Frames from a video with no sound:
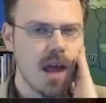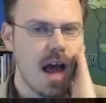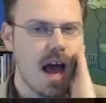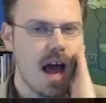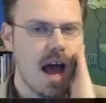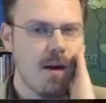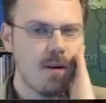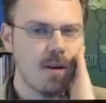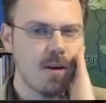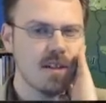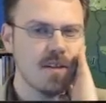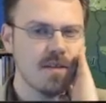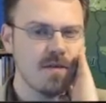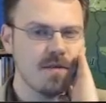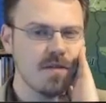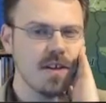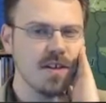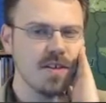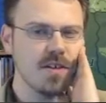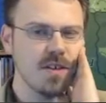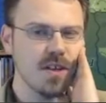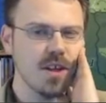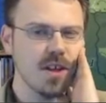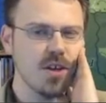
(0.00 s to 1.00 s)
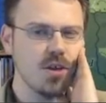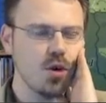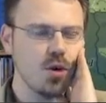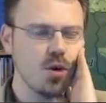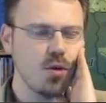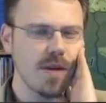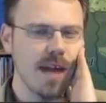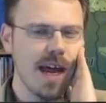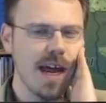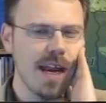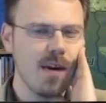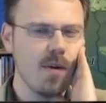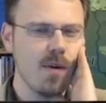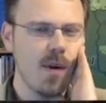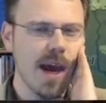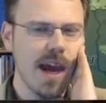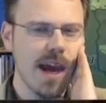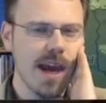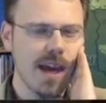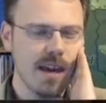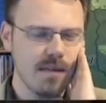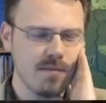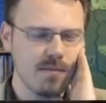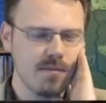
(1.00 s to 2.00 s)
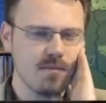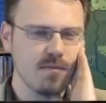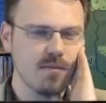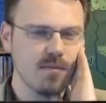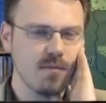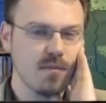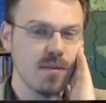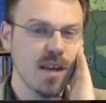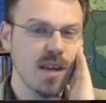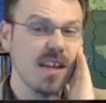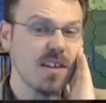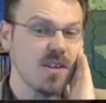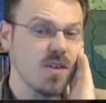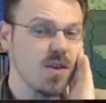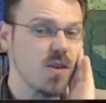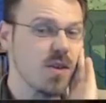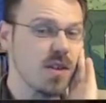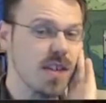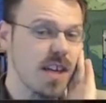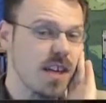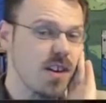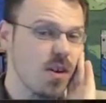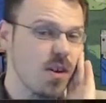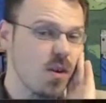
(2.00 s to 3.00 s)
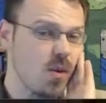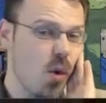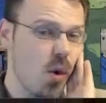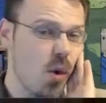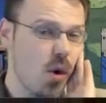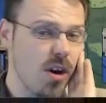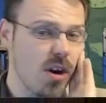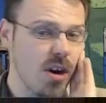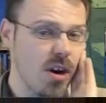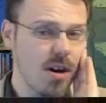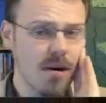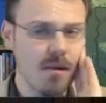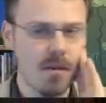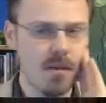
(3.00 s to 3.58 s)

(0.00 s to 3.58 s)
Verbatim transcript: was officially doomed anyway, as soon as I took Warrior.